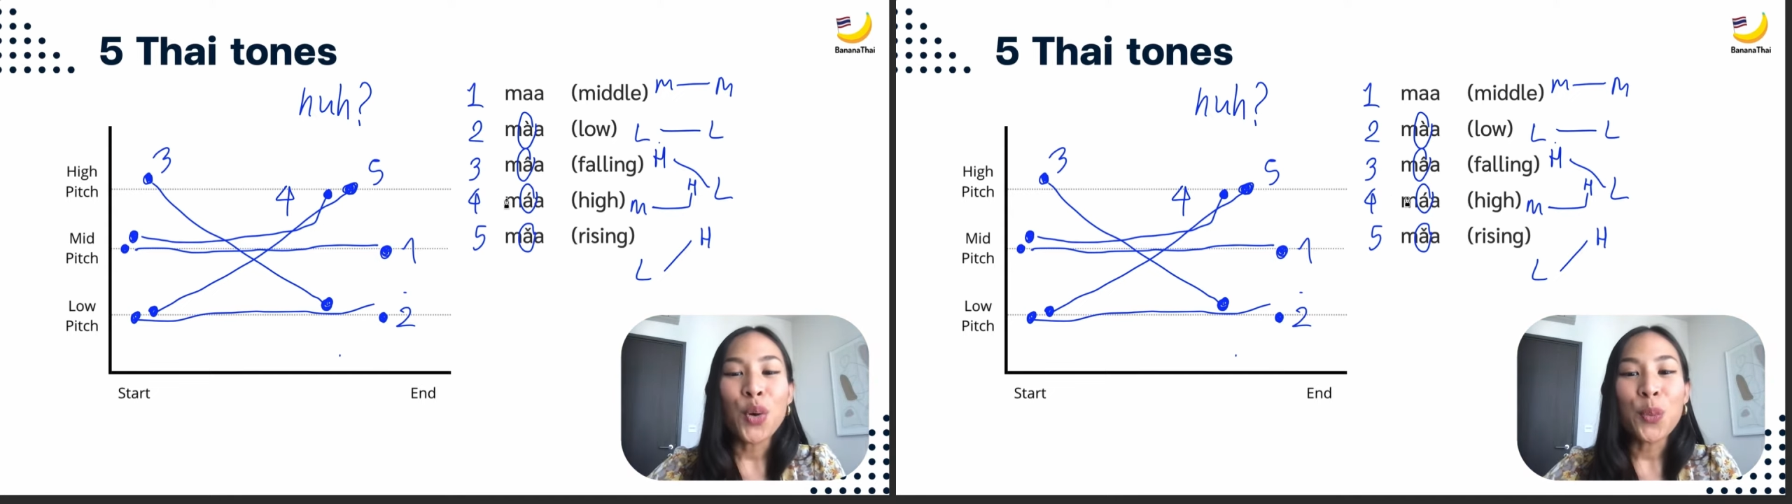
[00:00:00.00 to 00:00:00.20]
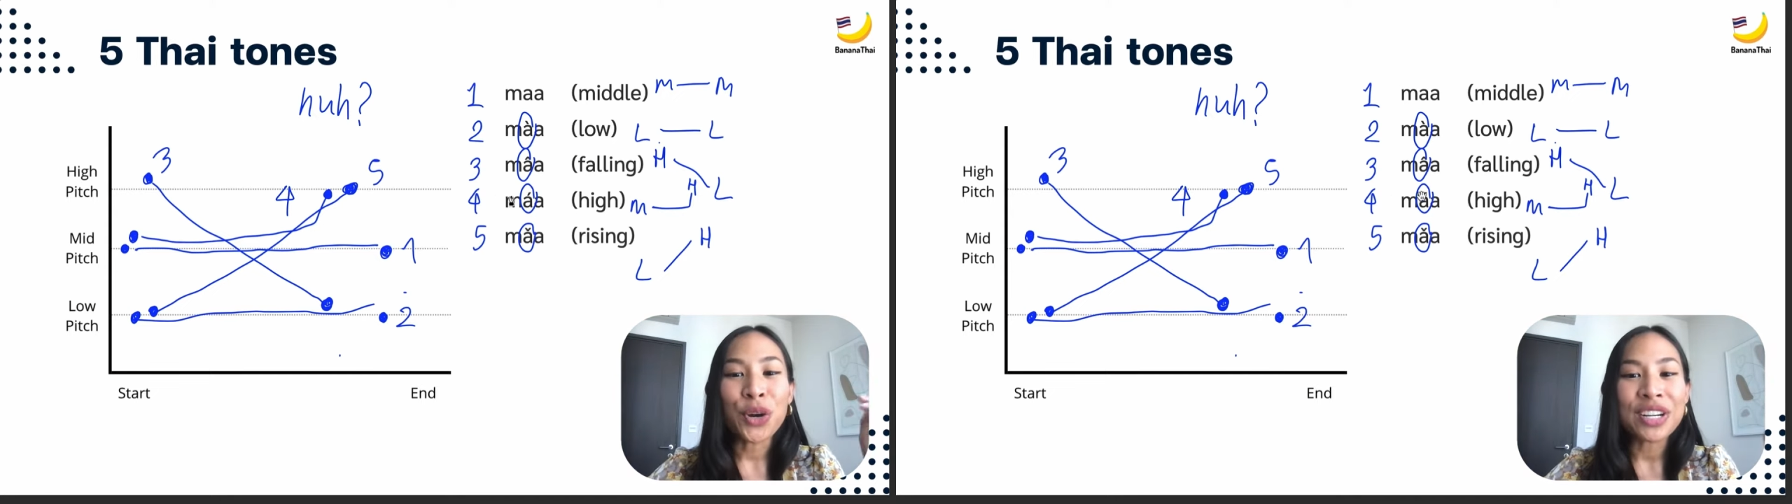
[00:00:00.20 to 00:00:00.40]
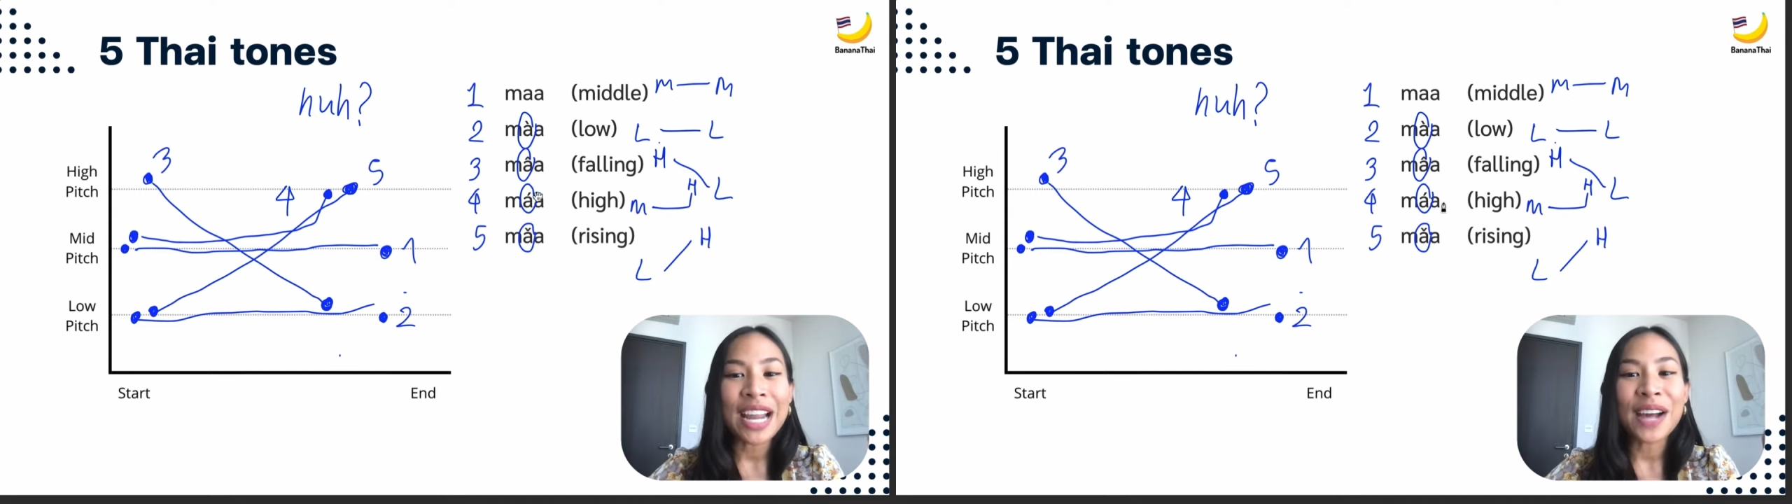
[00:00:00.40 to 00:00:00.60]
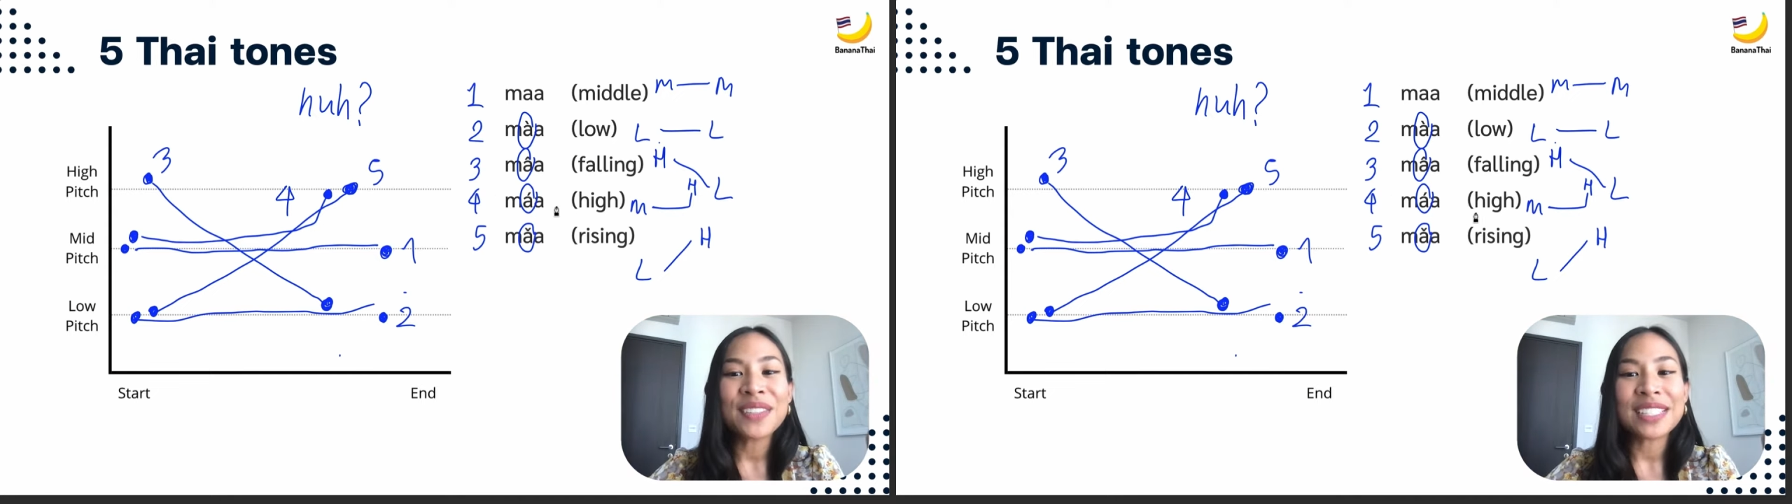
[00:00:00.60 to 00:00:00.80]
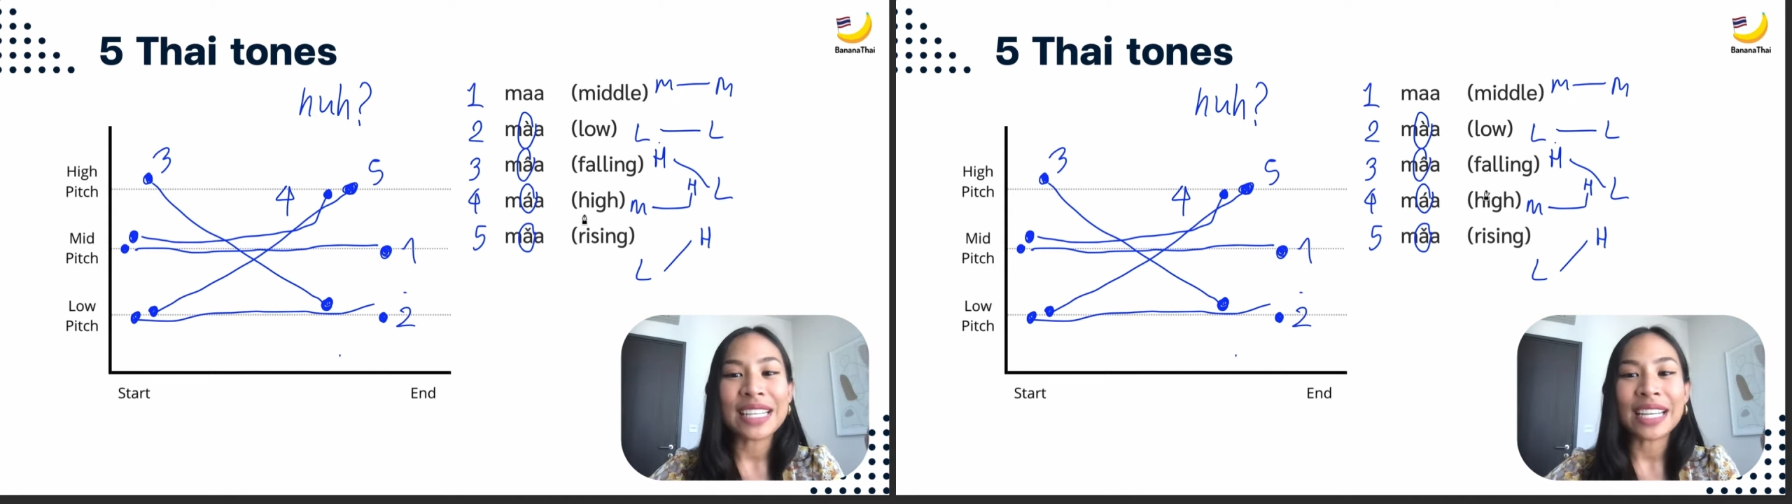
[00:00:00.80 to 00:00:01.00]

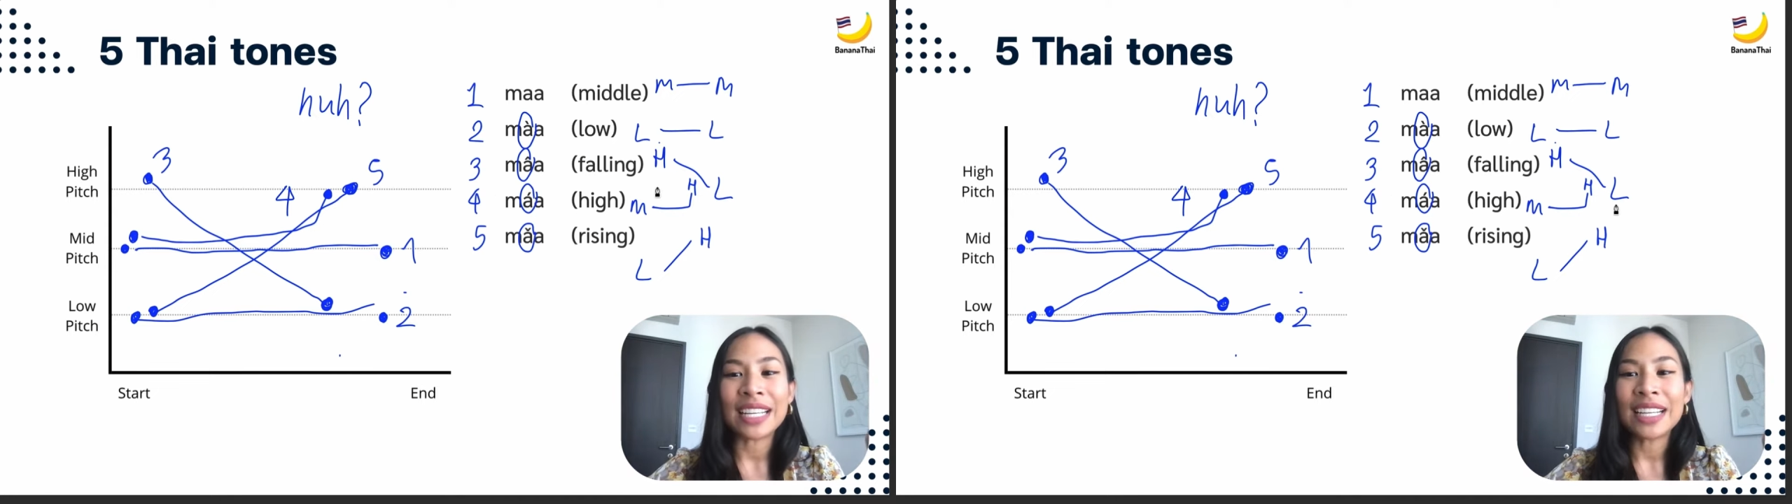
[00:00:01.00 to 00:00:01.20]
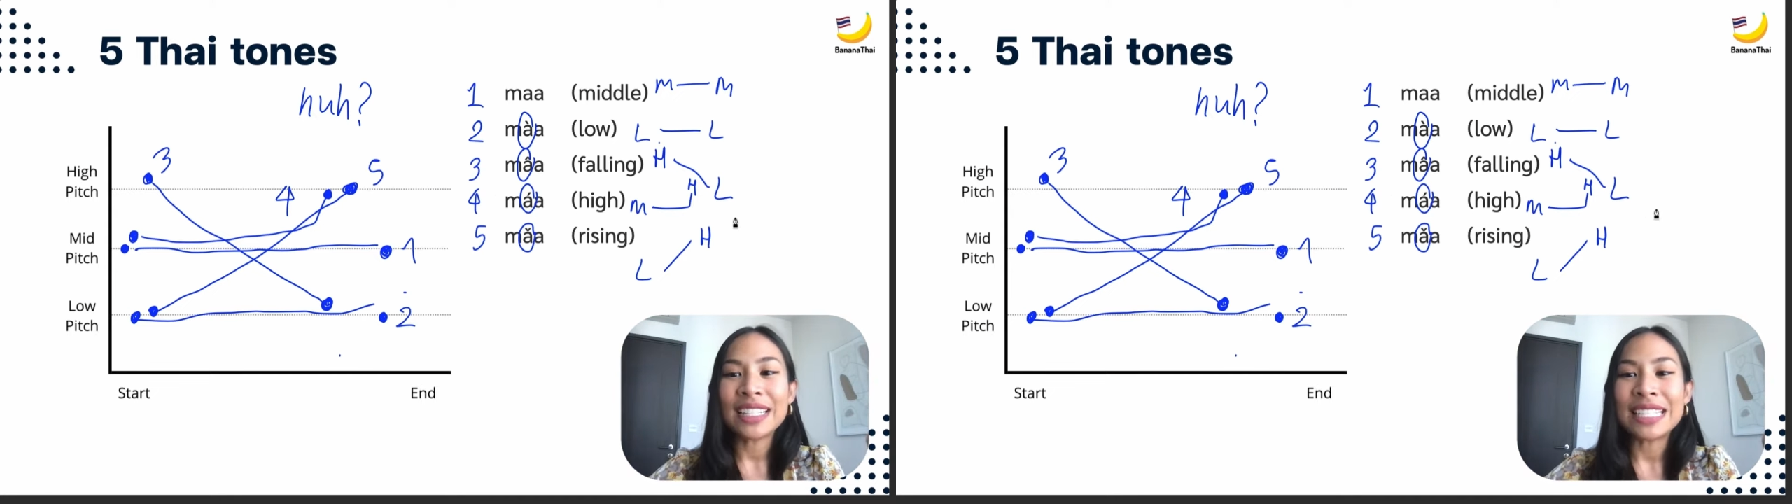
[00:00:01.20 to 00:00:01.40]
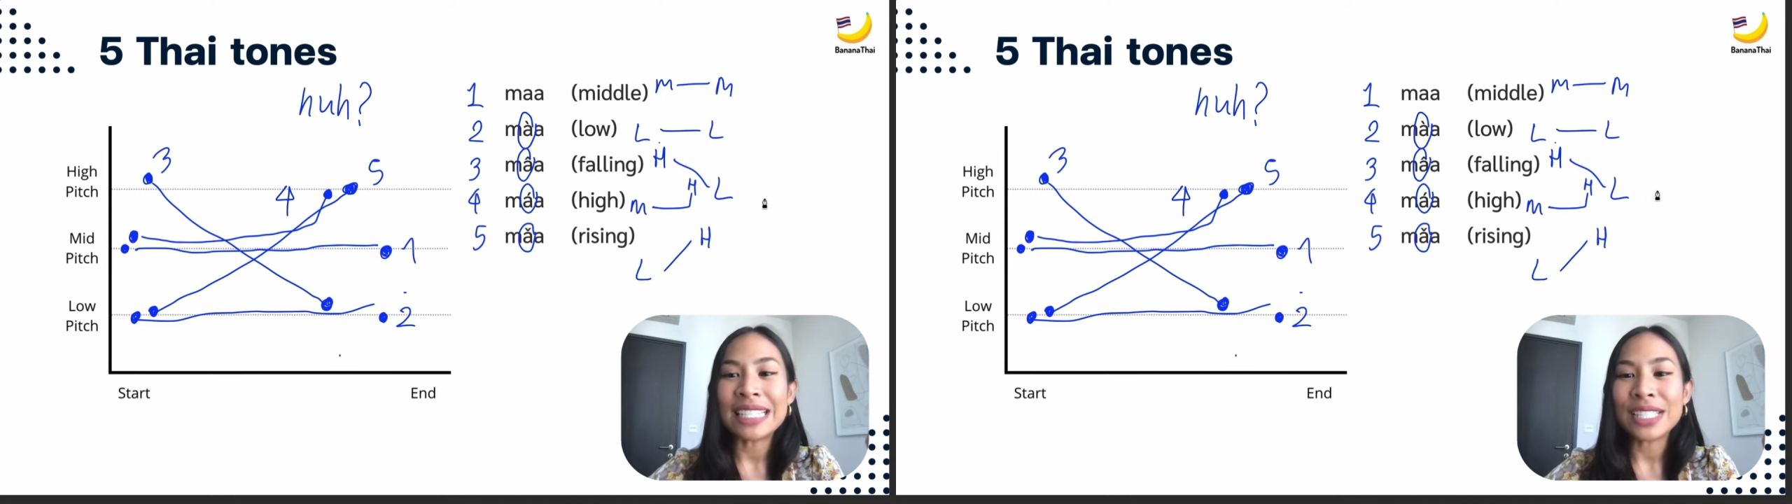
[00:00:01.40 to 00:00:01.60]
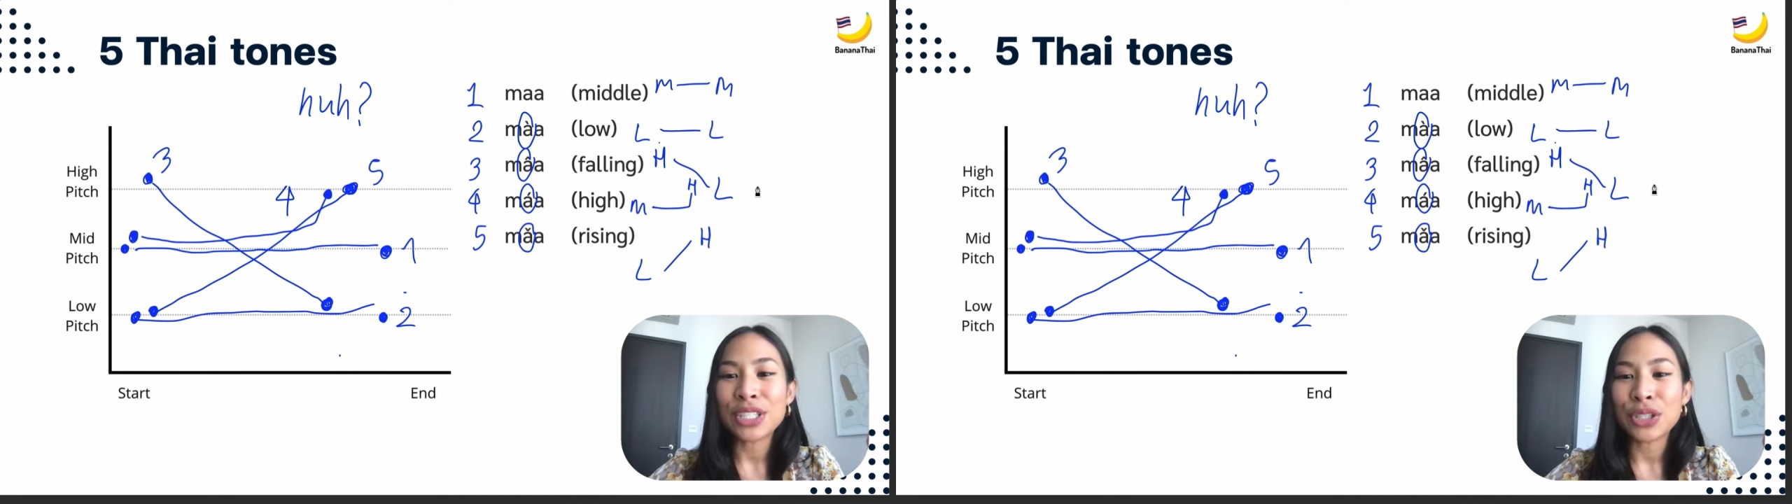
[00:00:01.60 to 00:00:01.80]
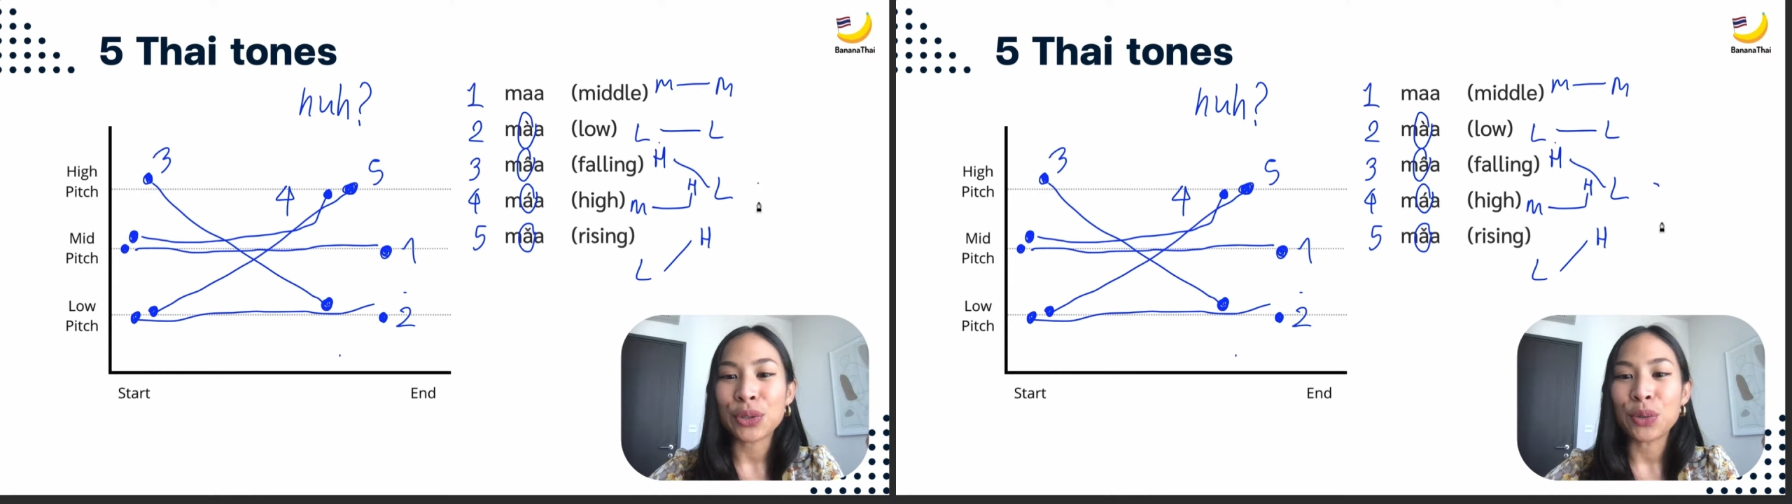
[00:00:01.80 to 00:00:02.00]
pronouncing these
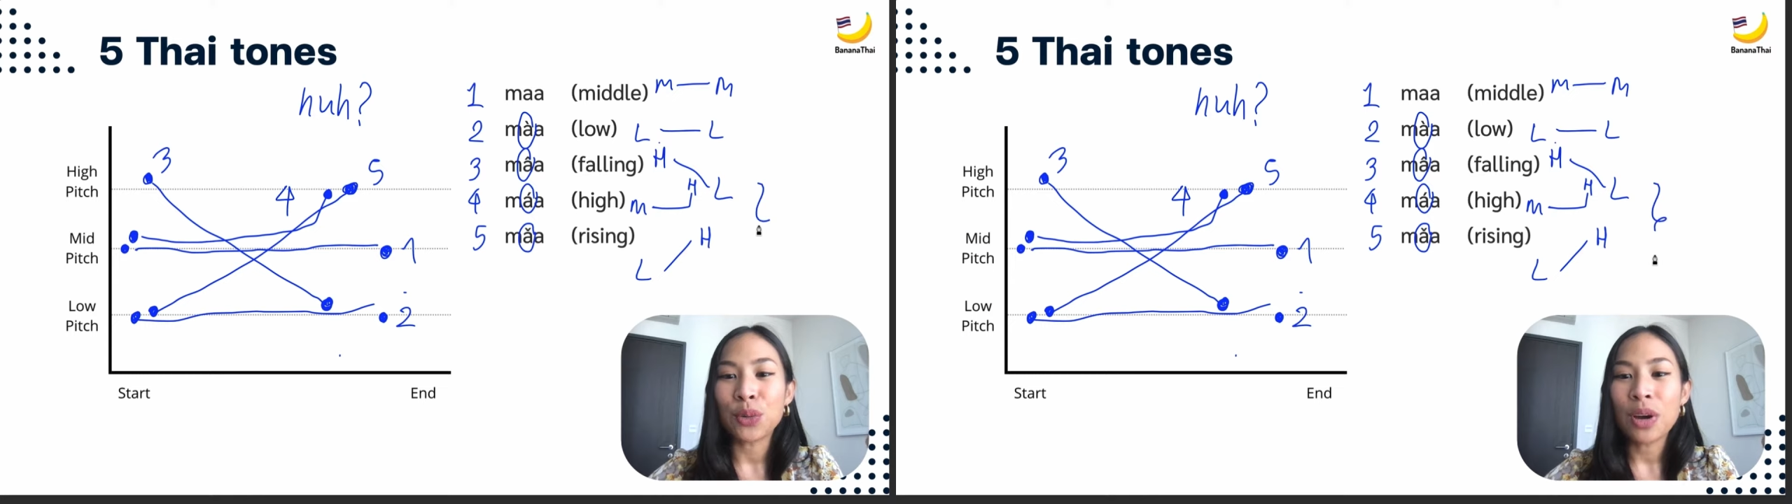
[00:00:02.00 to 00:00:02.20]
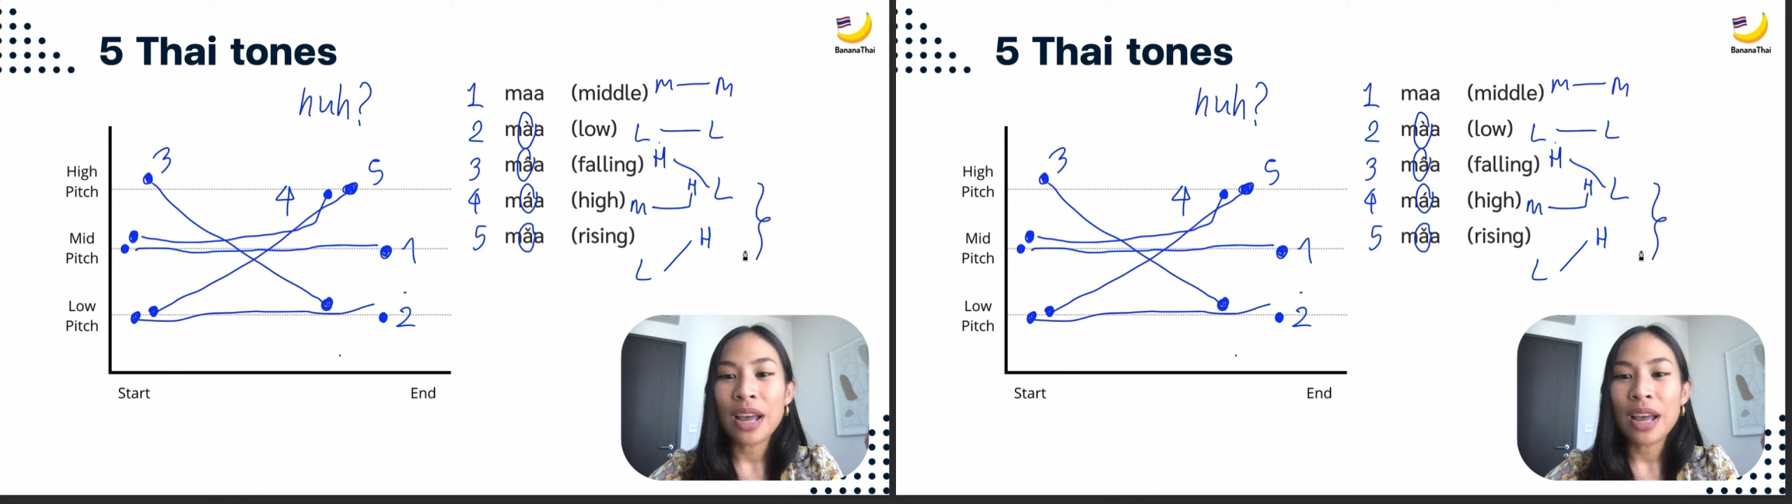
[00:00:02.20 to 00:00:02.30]
two,